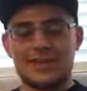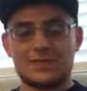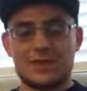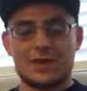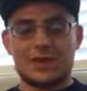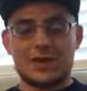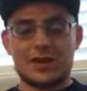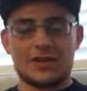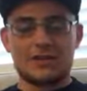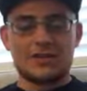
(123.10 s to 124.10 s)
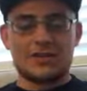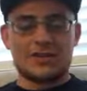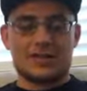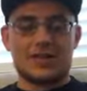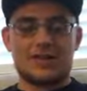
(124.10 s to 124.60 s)
is when, when it comes to their
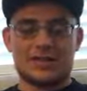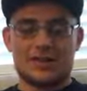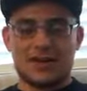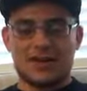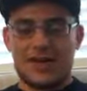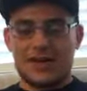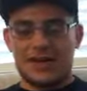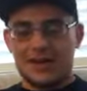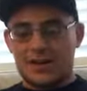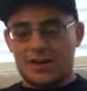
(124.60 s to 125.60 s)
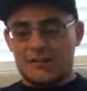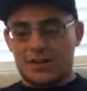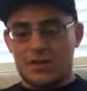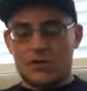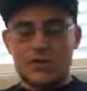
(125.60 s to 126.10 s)
service and all that.
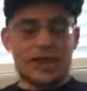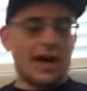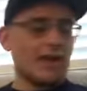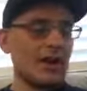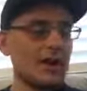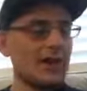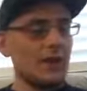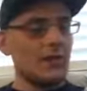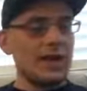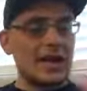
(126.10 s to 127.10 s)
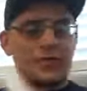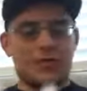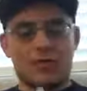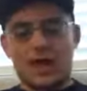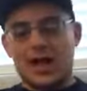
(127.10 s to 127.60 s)
But here we got right here, we got
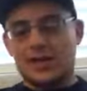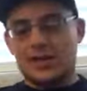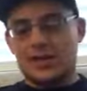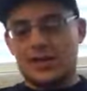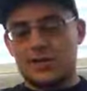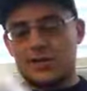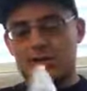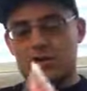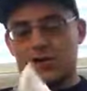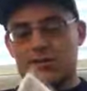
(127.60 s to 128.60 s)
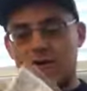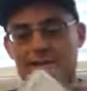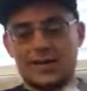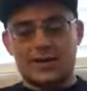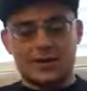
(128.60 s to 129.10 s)
the Rocky shirt
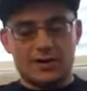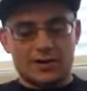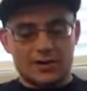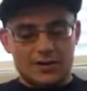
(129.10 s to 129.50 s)
right here.